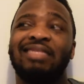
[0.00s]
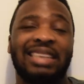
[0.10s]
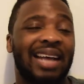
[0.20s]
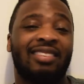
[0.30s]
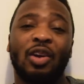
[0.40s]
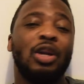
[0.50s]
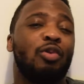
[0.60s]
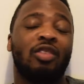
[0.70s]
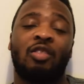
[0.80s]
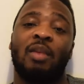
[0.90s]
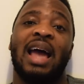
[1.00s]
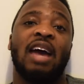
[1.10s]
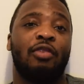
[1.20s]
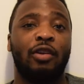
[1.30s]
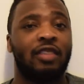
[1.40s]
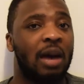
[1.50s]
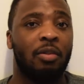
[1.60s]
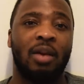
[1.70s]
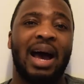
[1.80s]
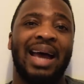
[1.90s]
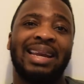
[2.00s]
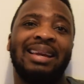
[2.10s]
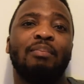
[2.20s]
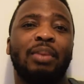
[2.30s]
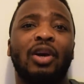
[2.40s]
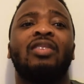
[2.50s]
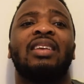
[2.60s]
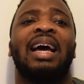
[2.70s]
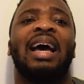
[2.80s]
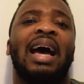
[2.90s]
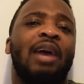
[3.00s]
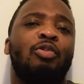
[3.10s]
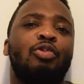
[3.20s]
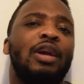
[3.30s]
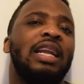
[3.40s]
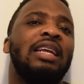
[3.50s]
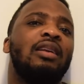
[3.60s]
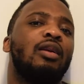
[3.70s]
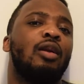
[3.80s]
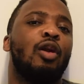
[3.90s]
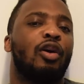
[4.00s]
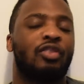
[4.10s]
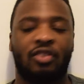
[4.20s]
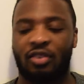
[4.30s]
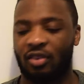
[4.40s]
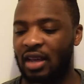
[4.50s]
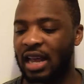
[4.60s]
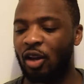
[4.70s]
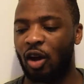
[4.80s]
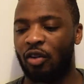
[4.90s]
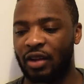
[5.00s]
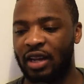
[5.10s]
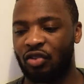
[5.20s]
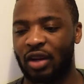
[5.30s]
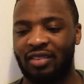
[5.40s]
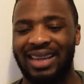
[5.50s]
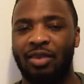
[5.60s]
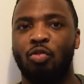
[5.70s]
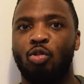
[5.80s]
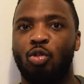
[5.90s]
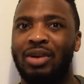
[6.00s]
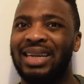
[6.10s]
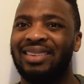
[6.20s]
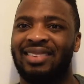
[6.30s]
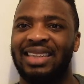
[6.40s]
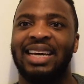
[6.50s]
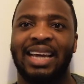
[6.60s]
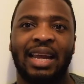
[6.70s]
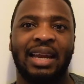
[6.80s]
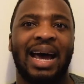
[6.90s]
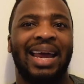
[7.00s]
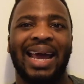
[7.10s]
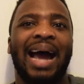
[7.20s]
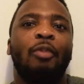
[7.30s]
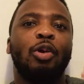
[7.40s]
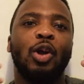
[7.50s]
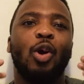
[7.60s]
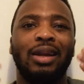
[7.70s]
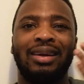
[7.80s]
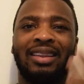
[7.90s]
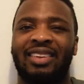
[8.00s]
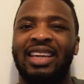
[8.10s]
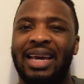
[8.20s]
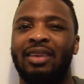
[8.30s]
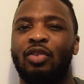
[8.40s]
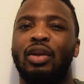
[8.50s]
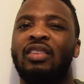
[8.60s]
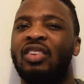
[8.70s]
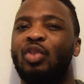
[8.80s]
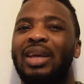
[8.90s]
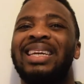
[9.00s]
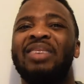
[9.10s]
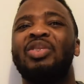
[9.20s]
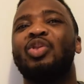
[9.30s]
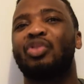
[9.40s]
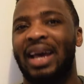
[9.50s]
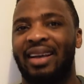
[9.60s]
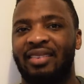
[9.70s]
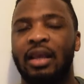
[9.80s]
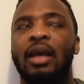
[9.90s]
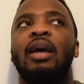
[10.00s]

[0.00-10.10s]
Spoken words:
That's the only criticism I have for this album. And because of that, I really lost a lot of interest in listening again. I would only listen again to listen to individual tracks.